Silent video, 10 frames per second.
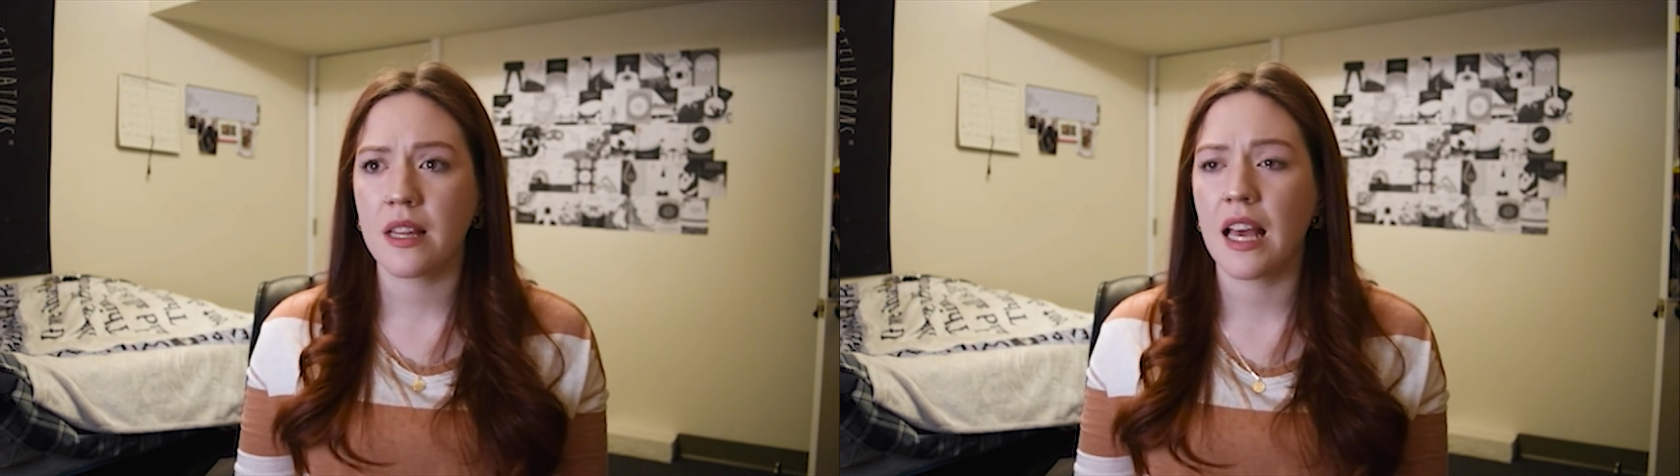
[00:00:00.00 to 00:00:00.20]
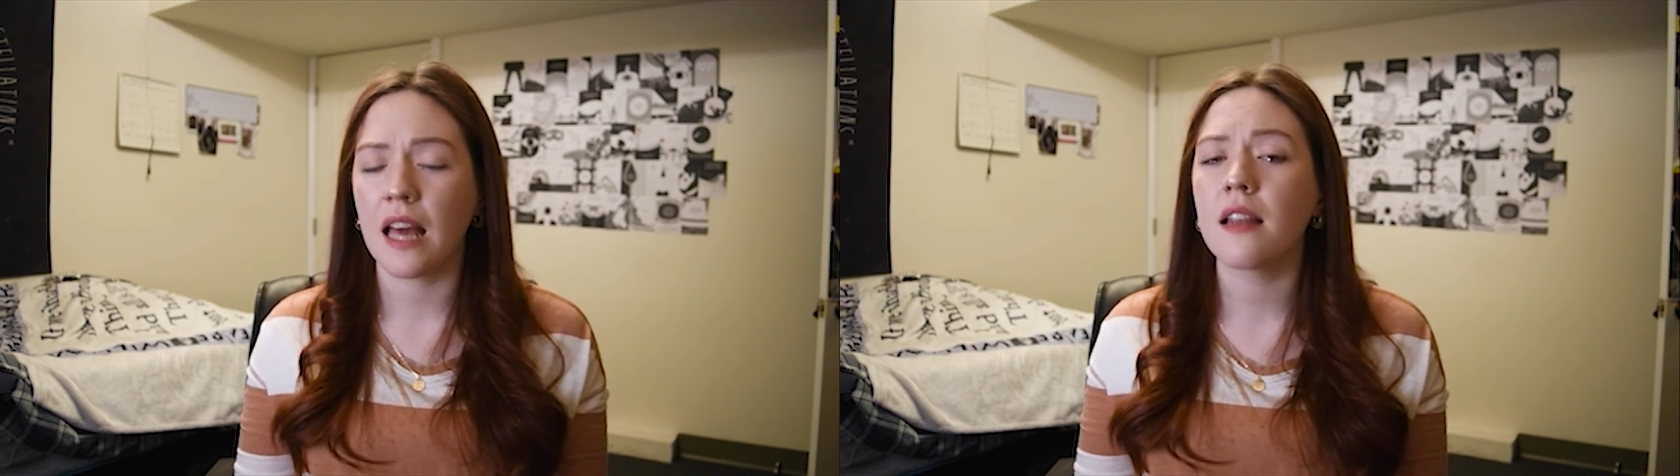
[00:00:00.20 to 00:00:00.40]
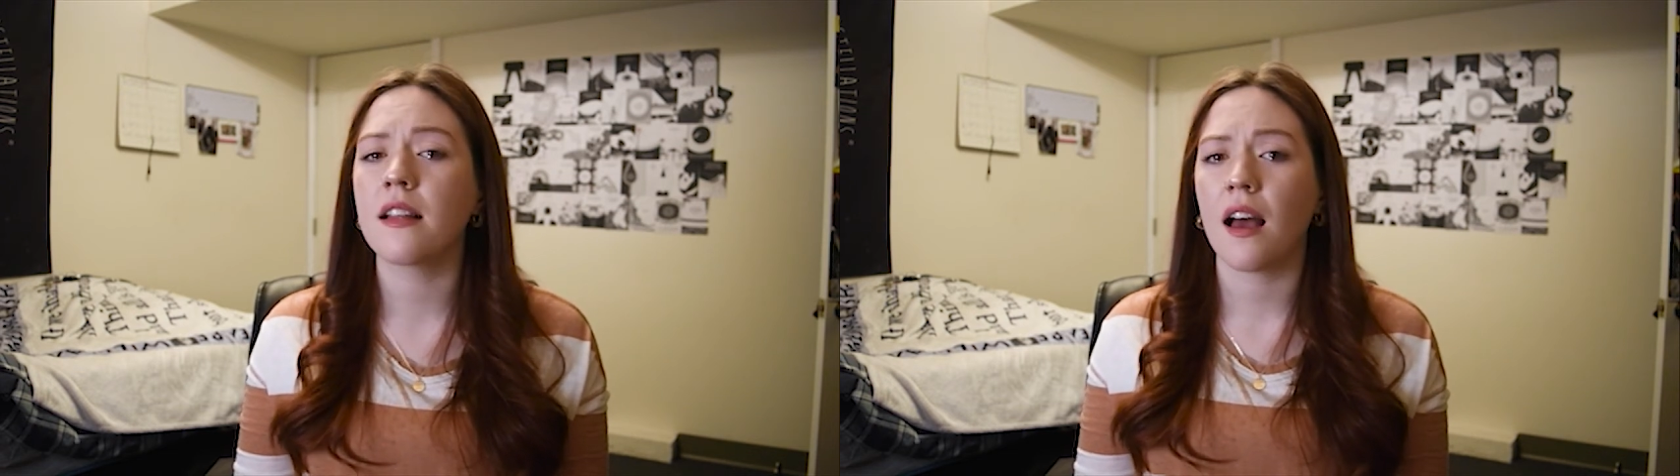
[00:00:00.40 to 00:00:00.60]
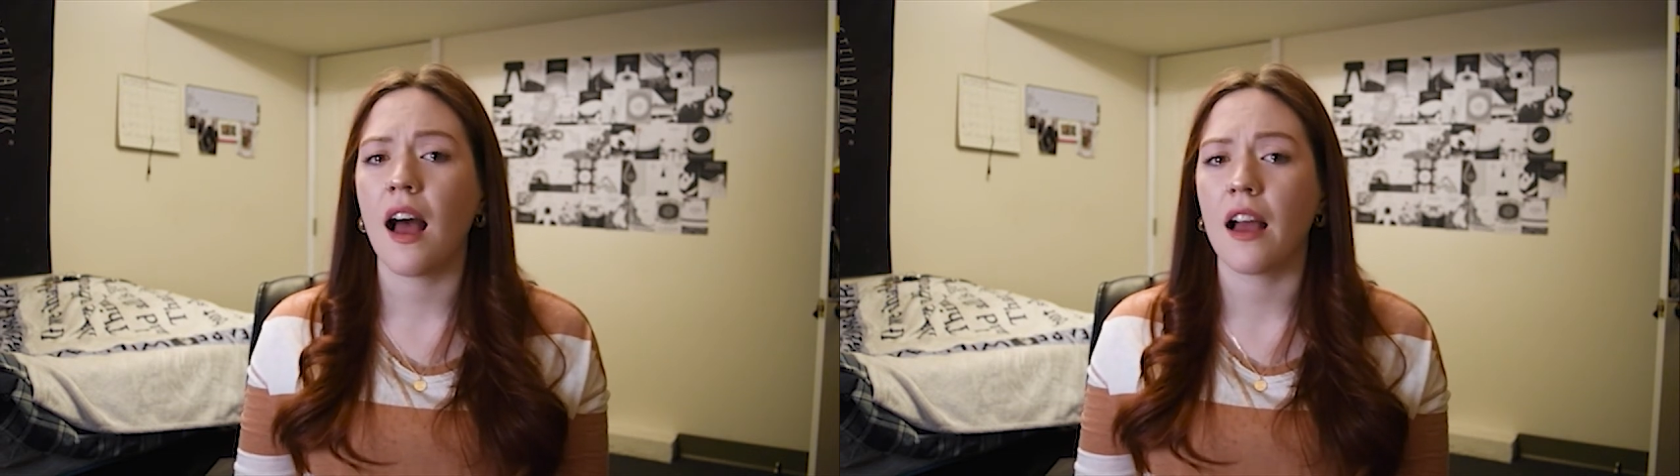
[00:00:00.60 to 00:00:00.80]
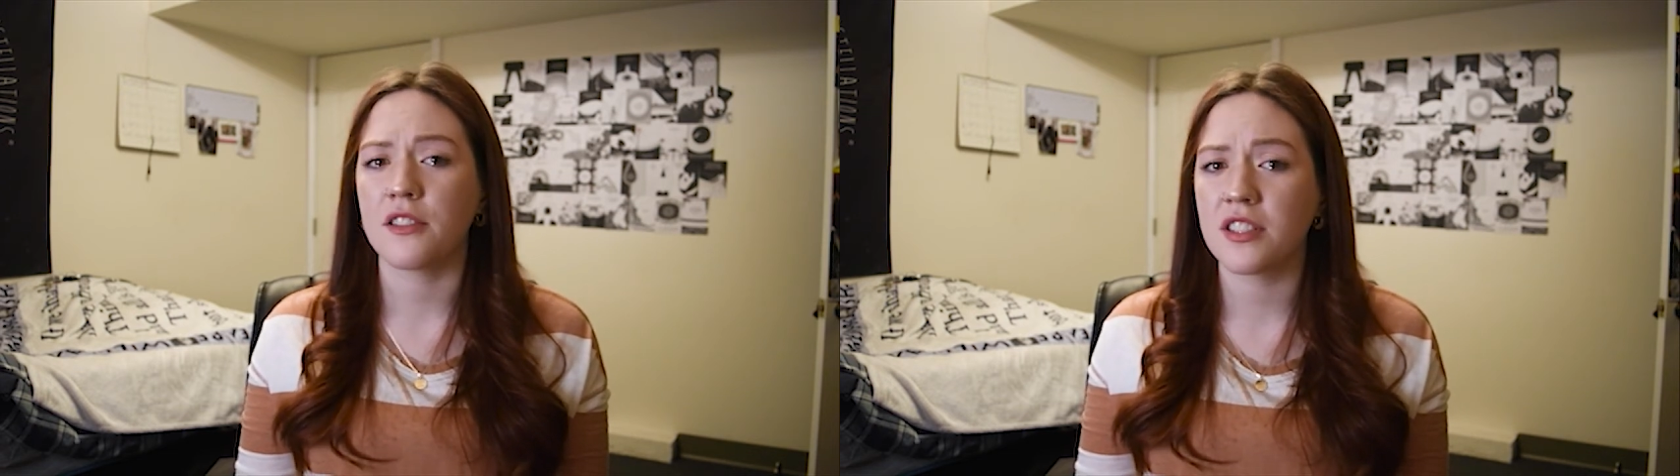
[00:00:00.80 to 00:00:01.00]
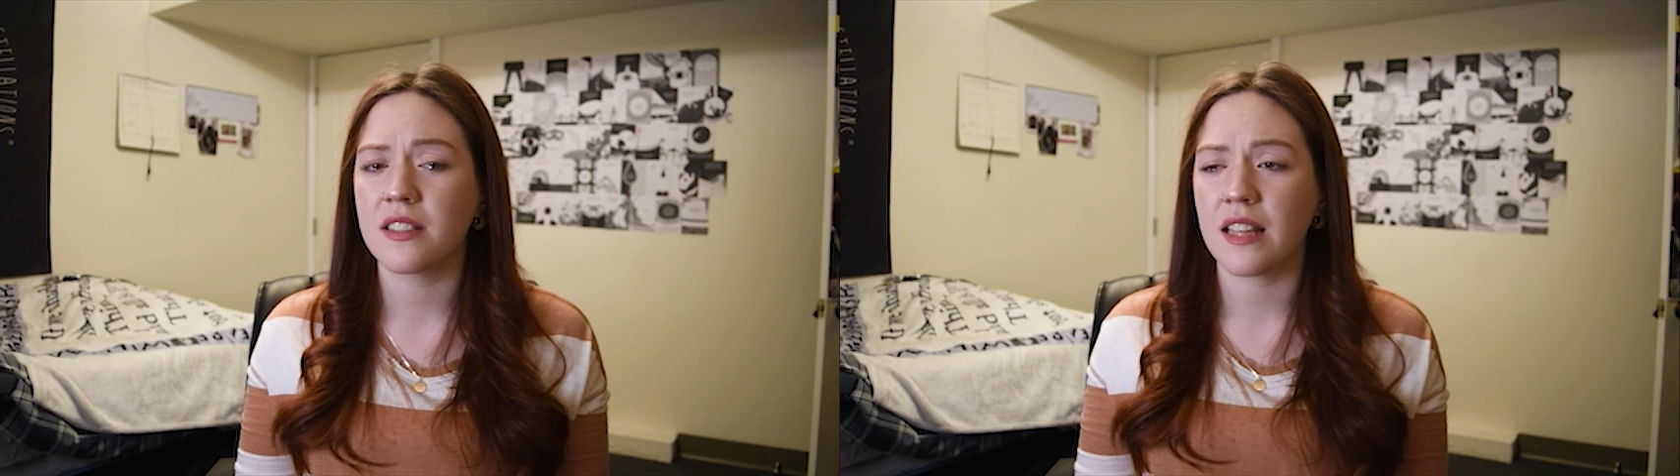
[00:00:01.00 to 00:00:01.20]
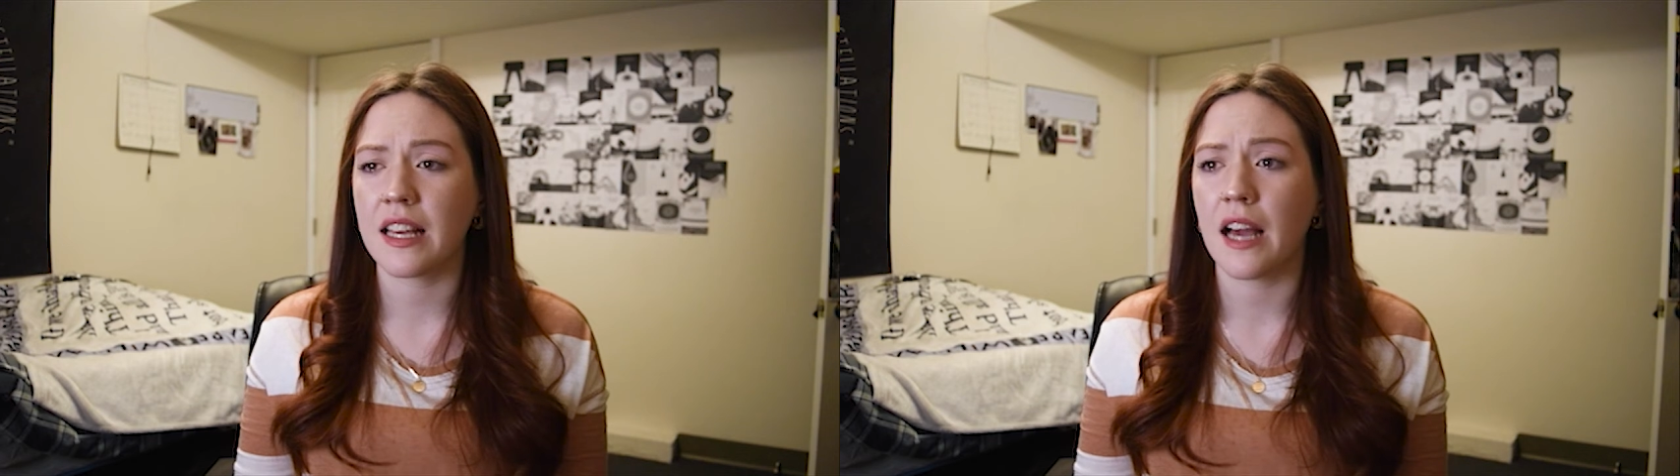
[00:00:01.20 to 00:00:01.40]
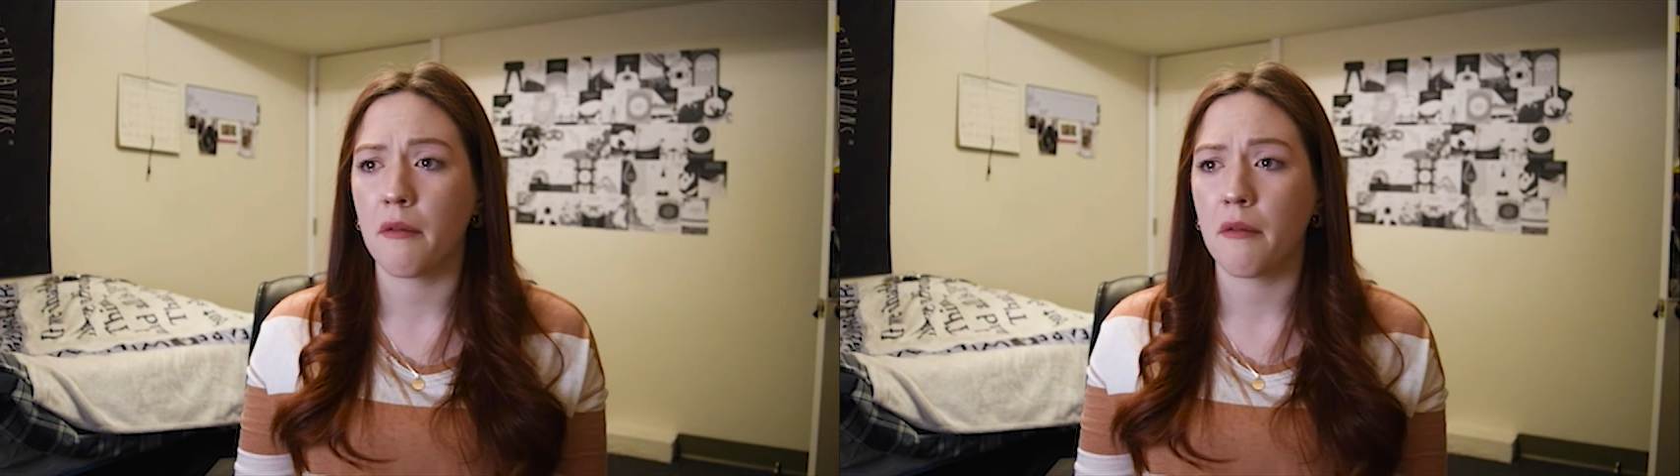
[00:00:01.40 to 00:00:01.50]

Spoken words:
And I just like,